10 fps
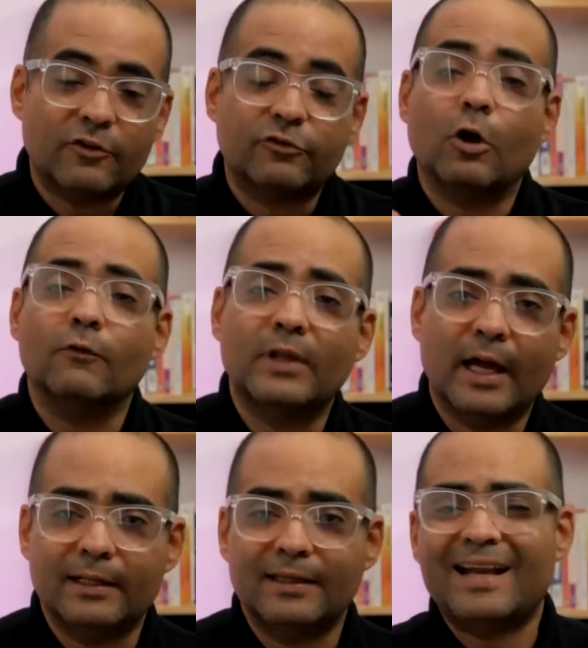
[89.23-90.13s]
solve that
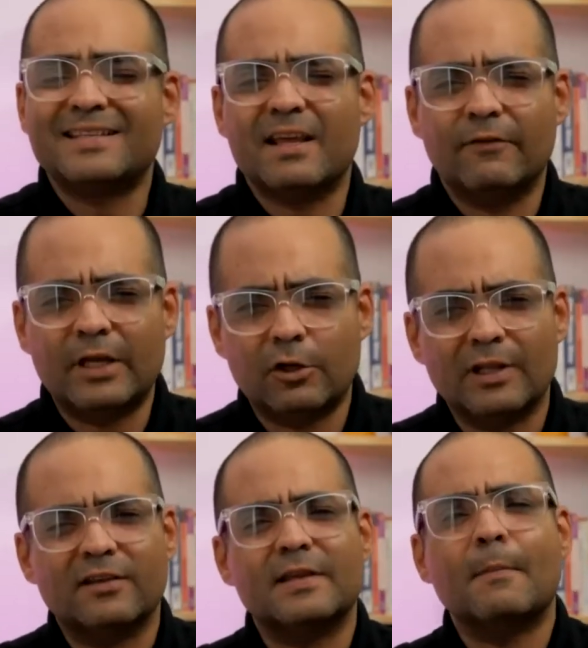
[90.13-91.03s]
and that is the video
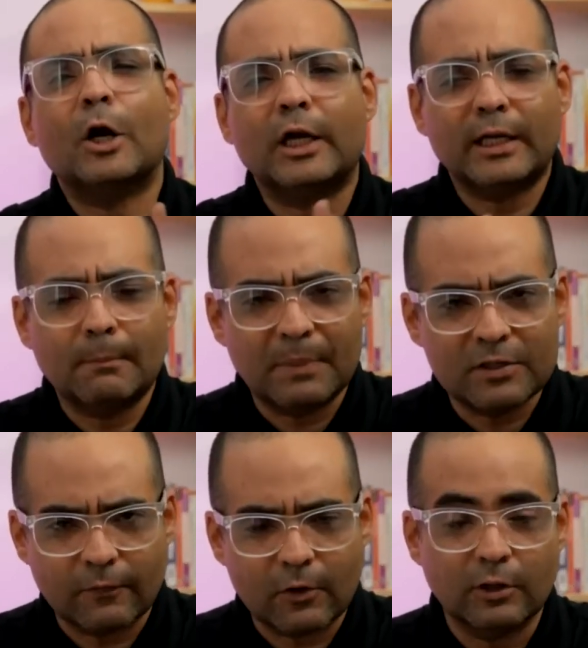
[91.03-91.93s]
that's the marketing piece
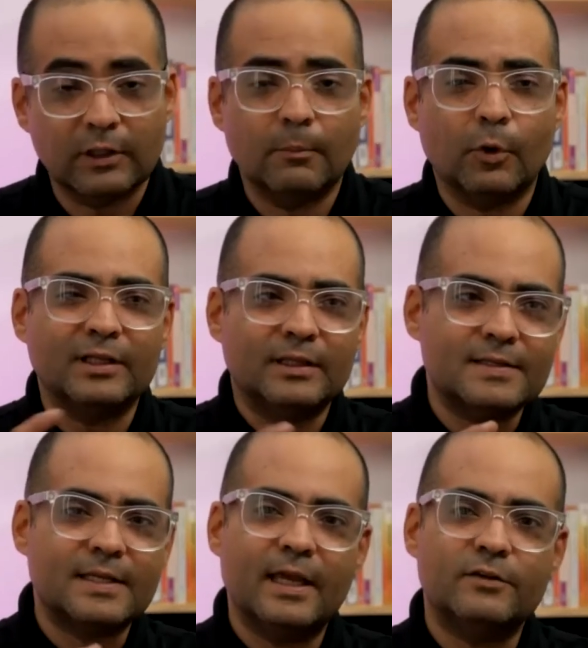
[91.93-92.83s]
of content but in
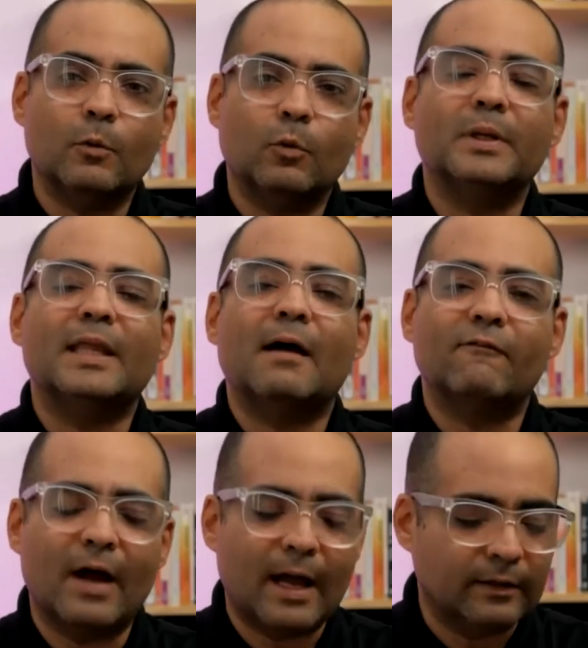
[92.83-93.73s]
this case it will be the
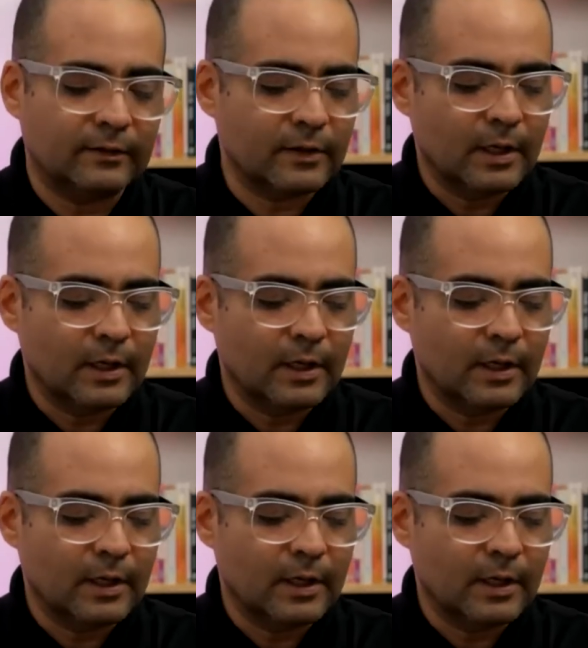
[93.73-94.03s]
advice